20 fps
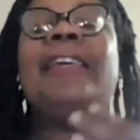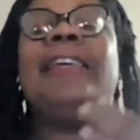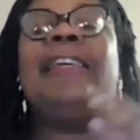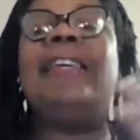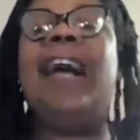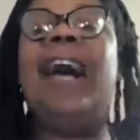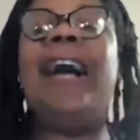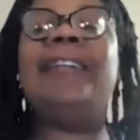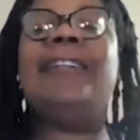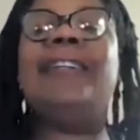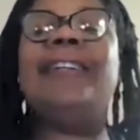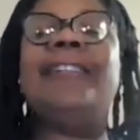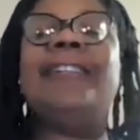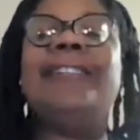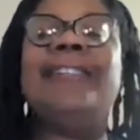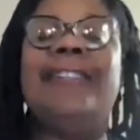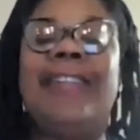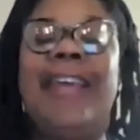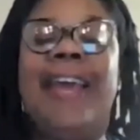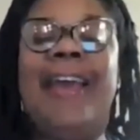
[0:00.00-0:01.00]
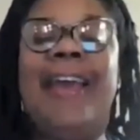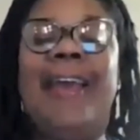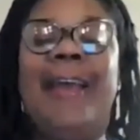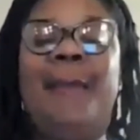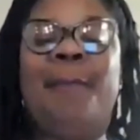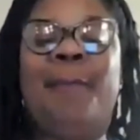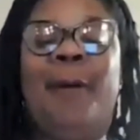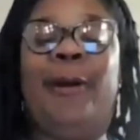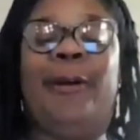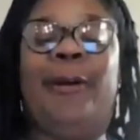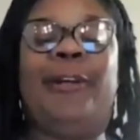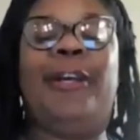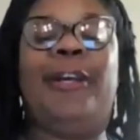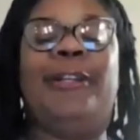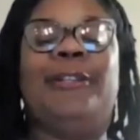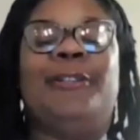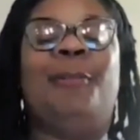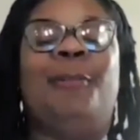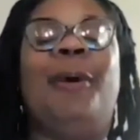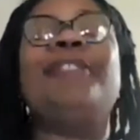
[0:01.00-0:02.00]
QuianaDenae
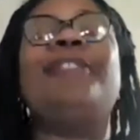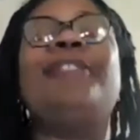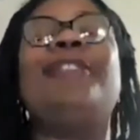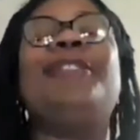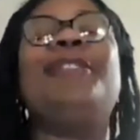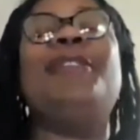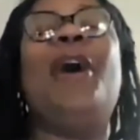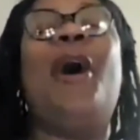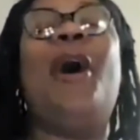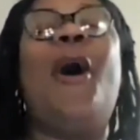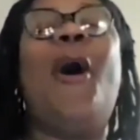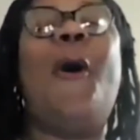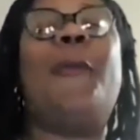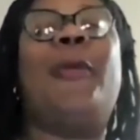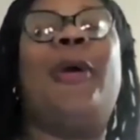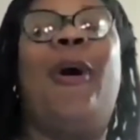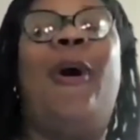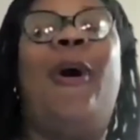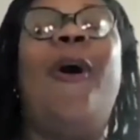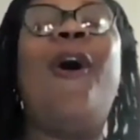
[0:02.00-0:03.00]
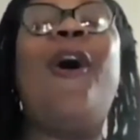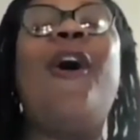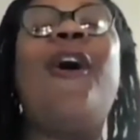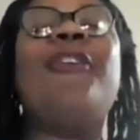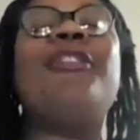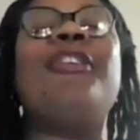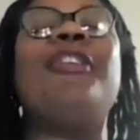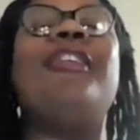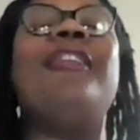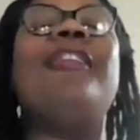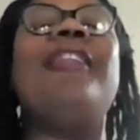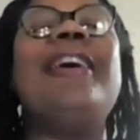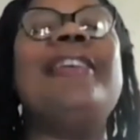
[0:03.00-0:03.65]
Perkins wants to know where all the